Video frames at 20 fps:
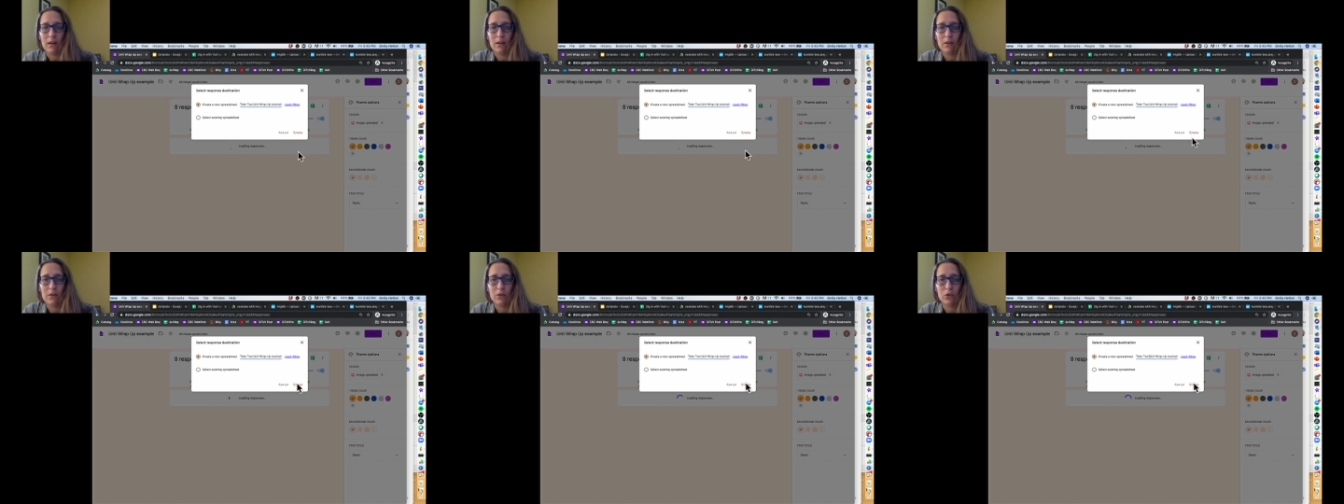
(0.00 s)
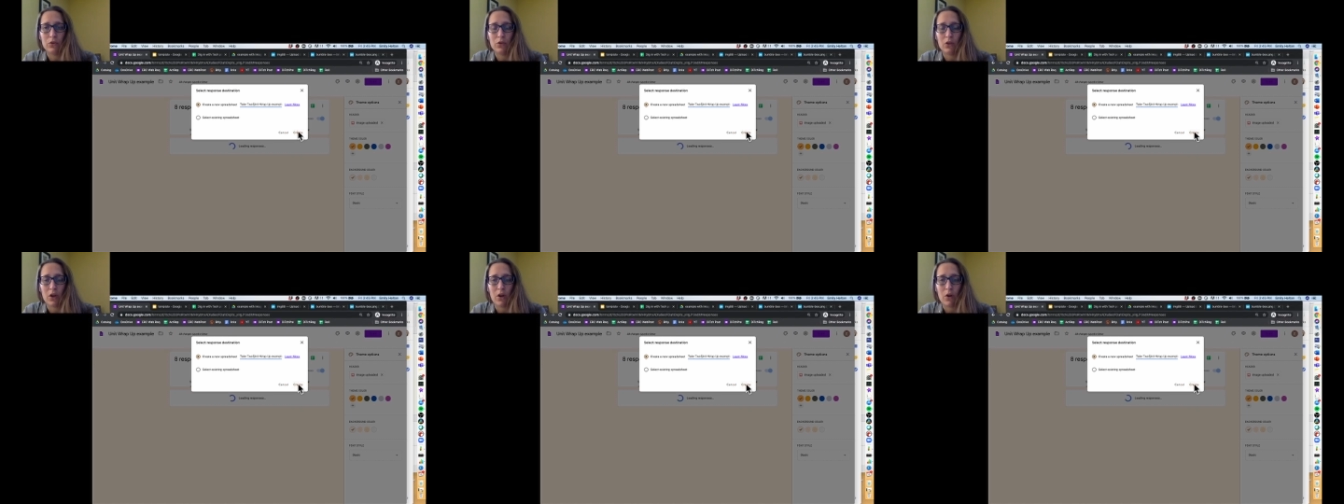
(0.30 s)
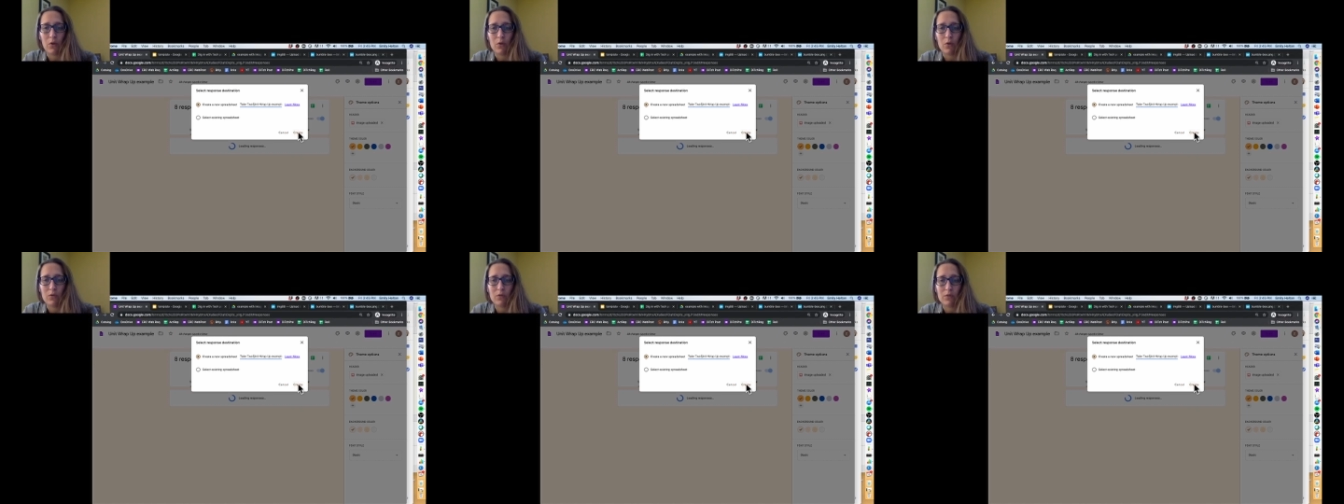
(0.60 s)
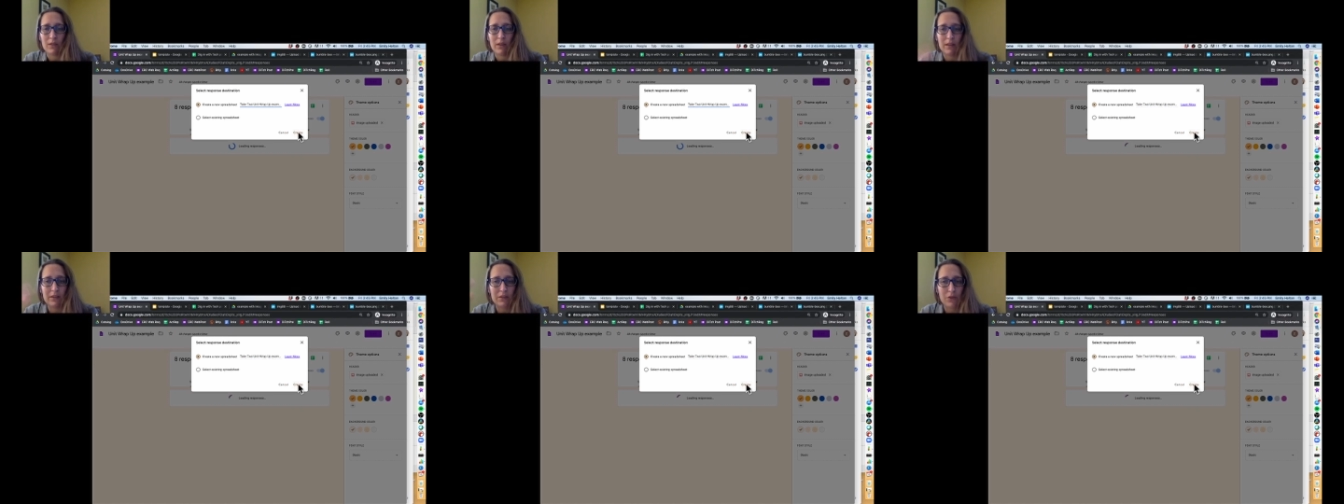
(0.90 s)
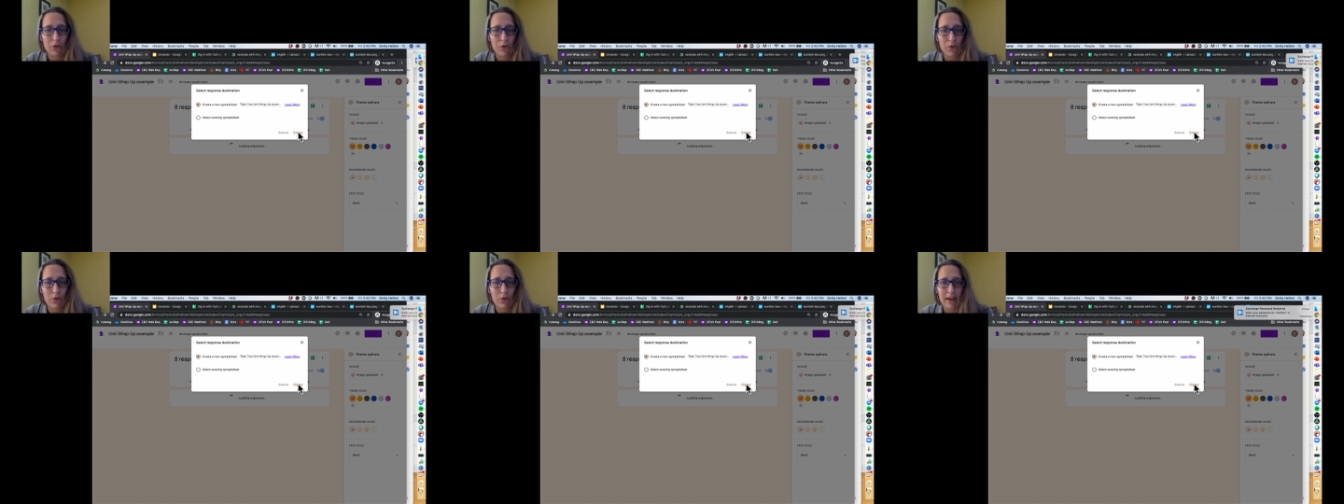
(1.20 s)
So let's
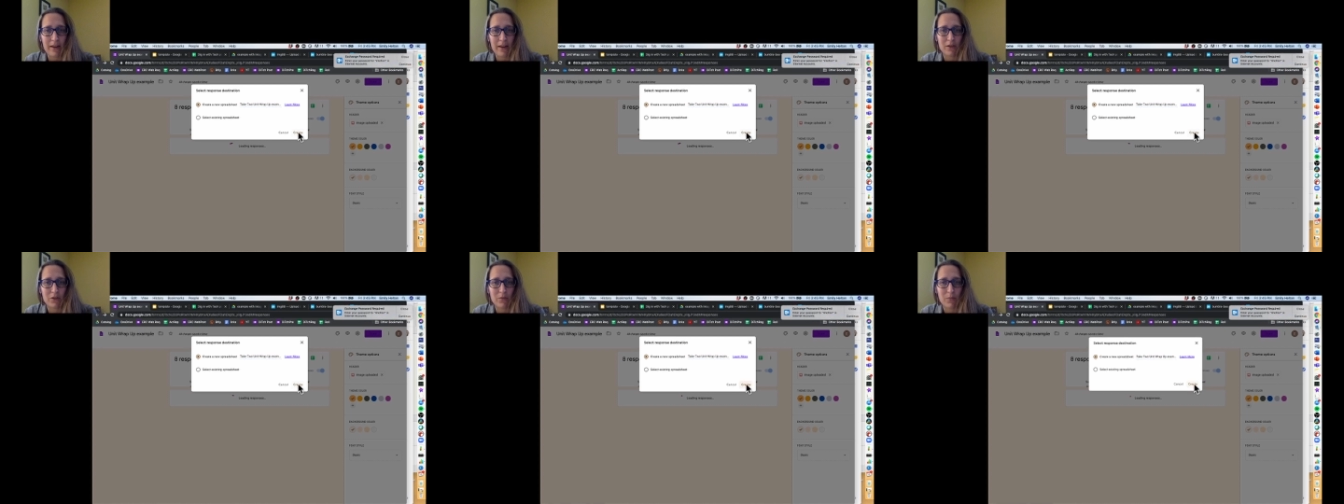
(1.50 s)
create our